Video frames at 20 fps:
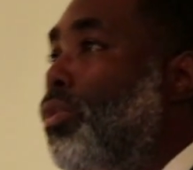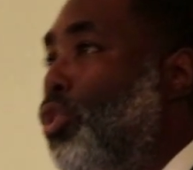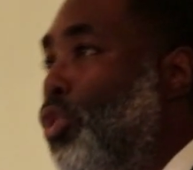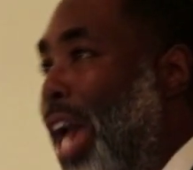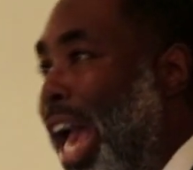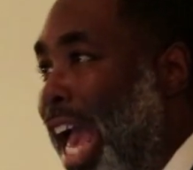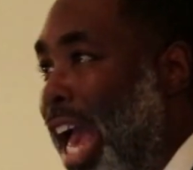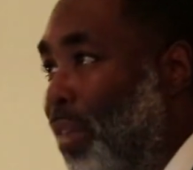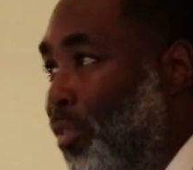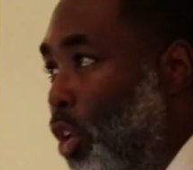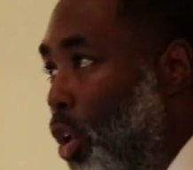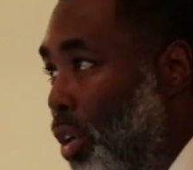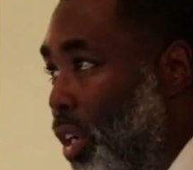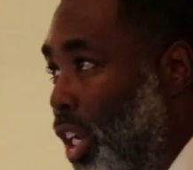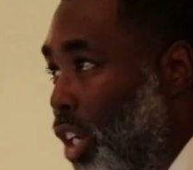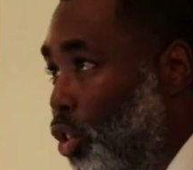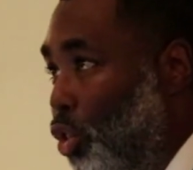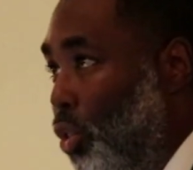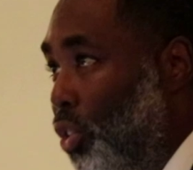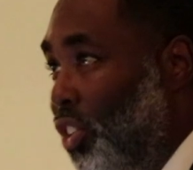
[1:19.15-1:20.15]
You have your
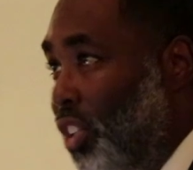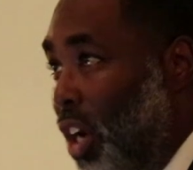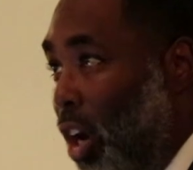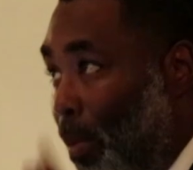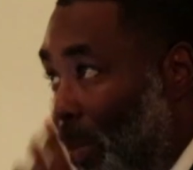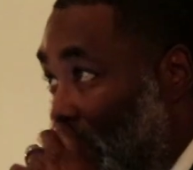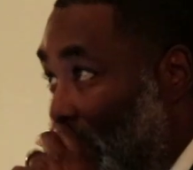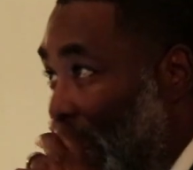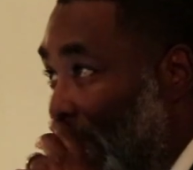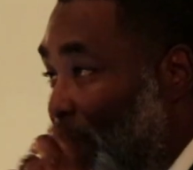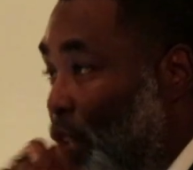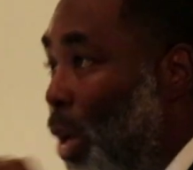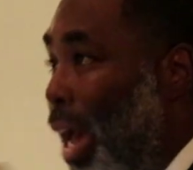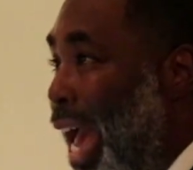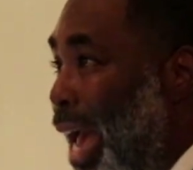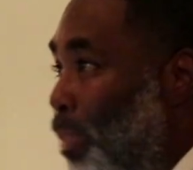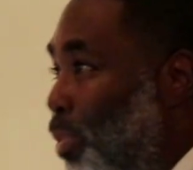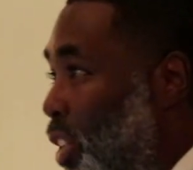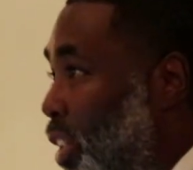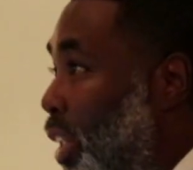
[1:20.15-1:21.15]
initial sermon and you
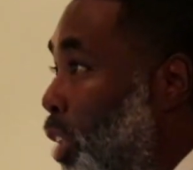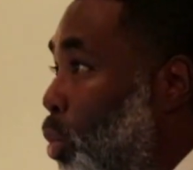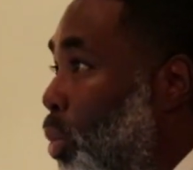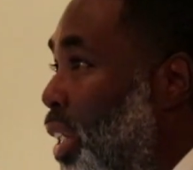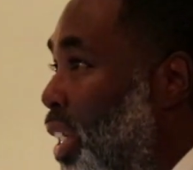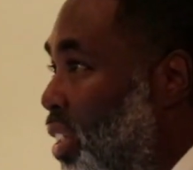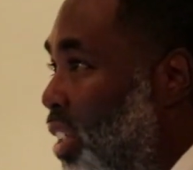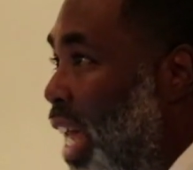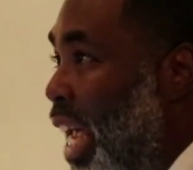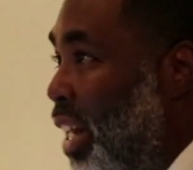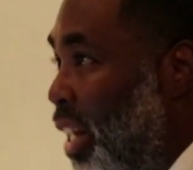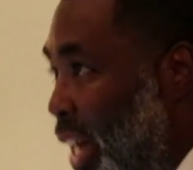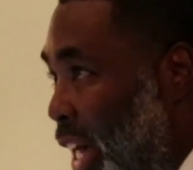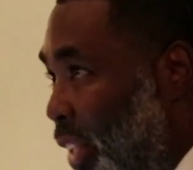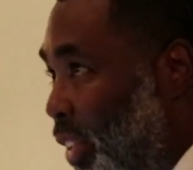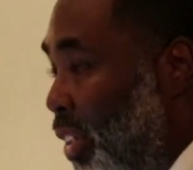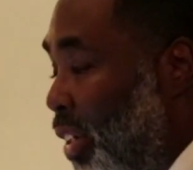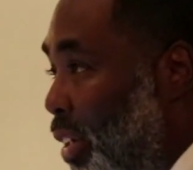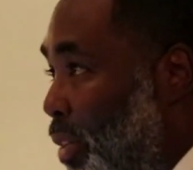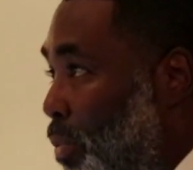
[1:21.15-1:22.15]
absolutely say
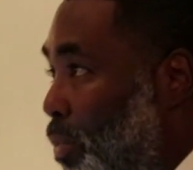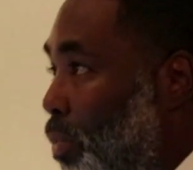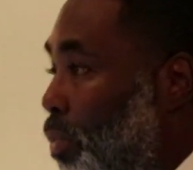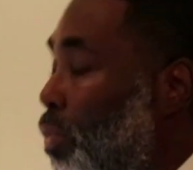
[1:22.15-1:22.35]
nothing.